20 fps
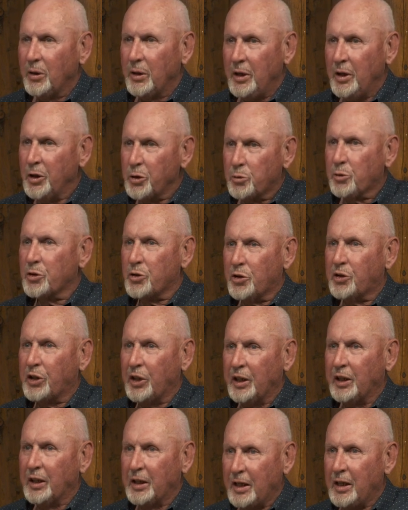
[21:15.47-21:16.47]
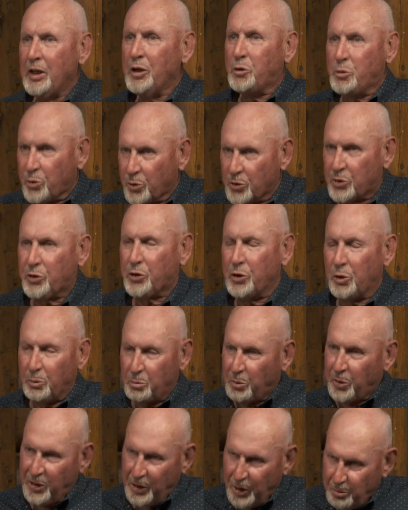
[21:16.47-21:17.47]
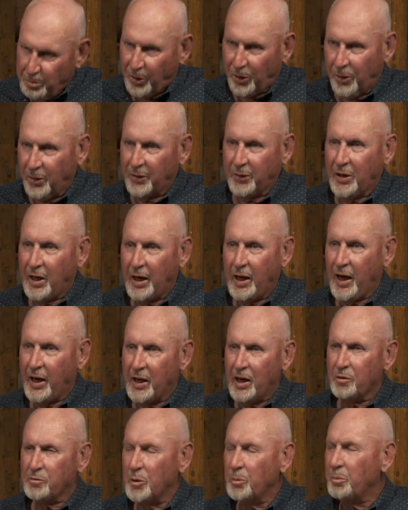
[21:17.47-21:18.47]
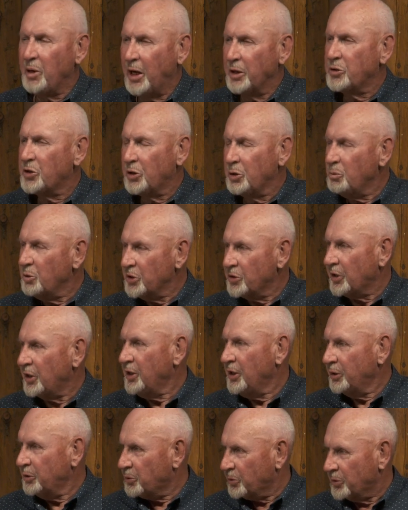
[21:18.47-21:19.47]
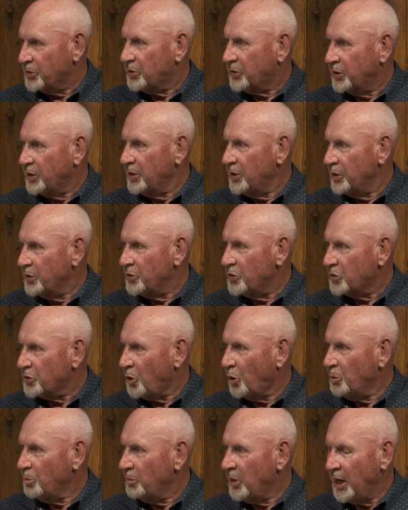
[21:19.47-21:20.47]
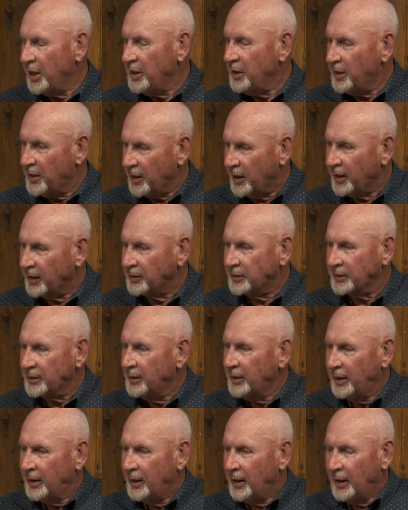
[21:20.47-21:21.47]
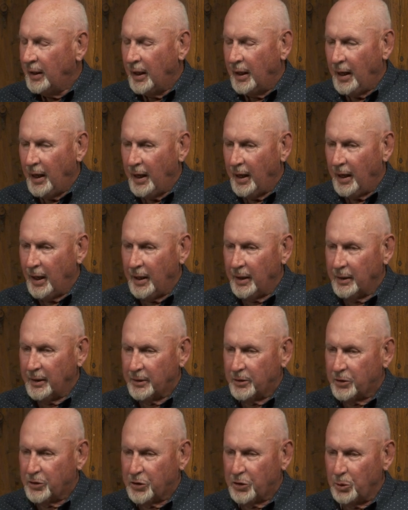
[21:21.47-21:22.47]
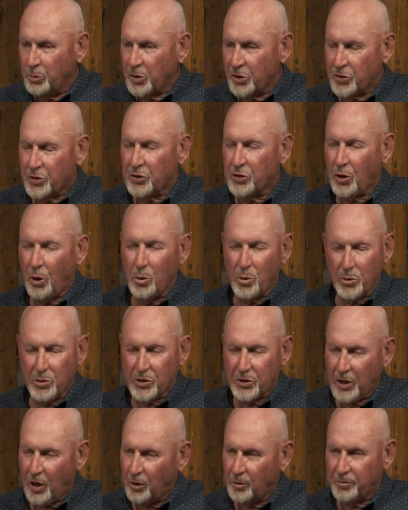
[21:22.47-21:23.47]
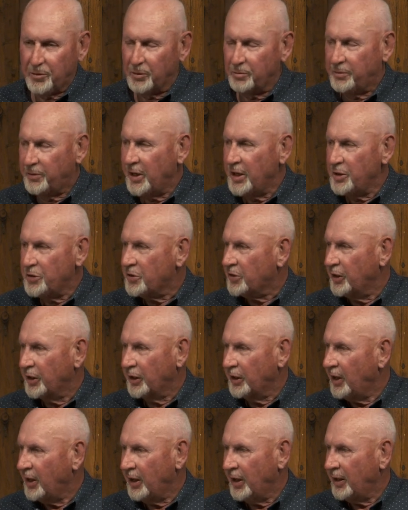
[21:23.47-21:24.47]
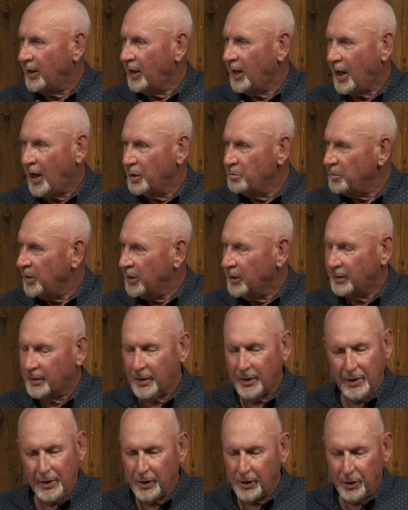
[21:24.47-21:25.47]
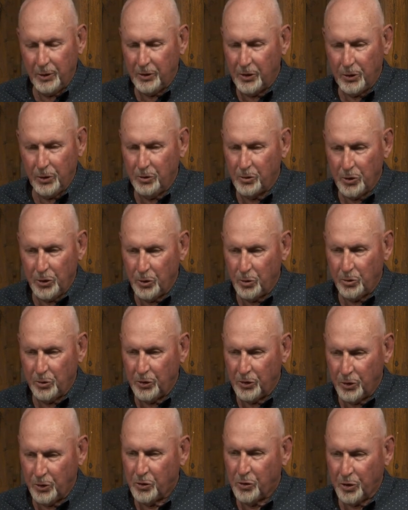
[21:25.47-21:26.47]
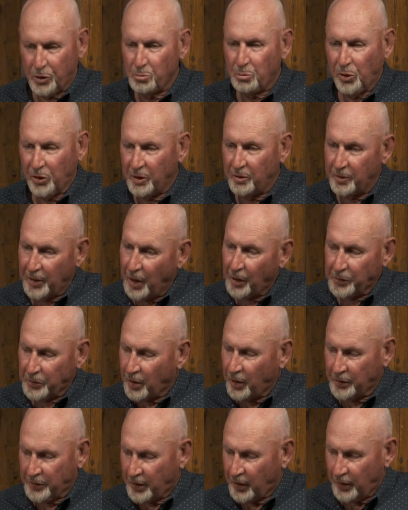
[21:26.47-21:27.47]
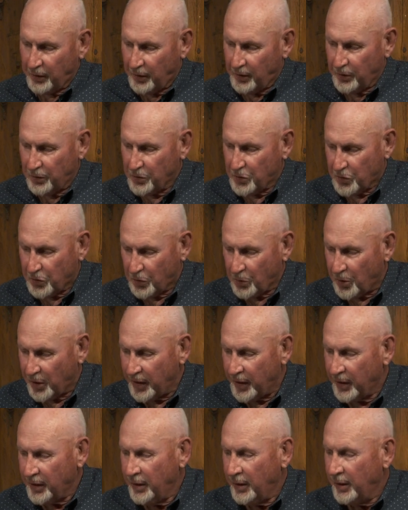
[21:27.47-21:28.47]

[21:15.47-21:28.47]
interesting, interested people that I ever met. She was interested in so many things. And she was so self effacing. Uh, I mean, you, you, you couldn't believe it. I'll, I'll tell a little story.